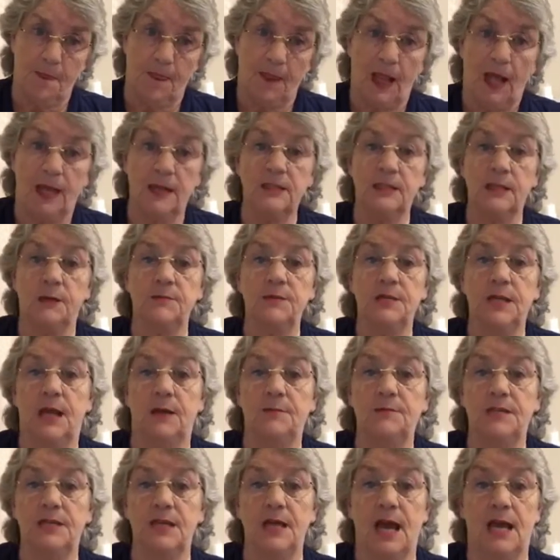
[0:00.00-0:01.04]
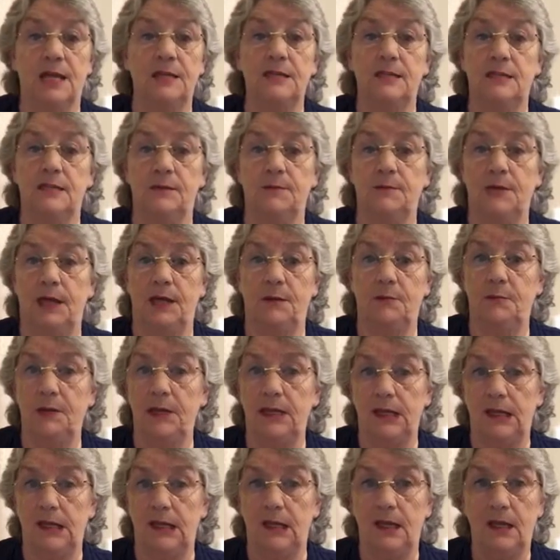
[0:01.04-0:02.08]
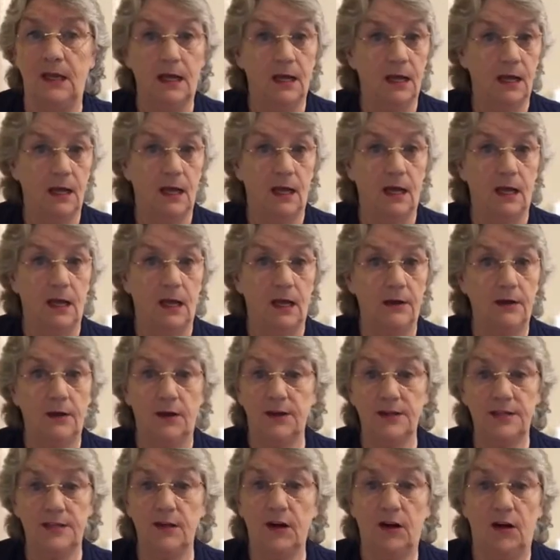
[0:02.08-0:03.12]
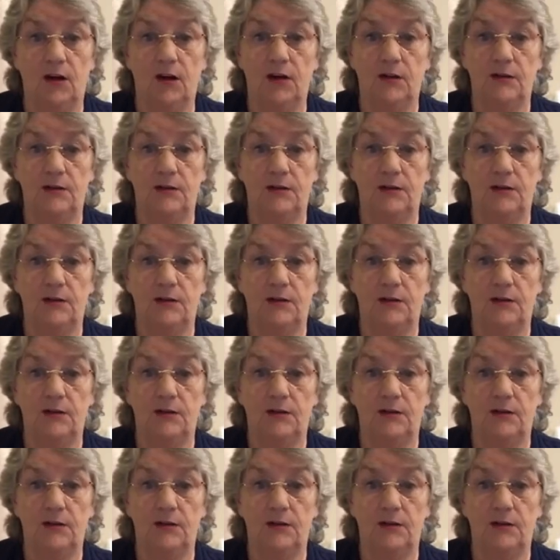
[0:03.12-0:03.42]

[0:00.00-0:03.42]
And sometimes the answer may be, no, it's not.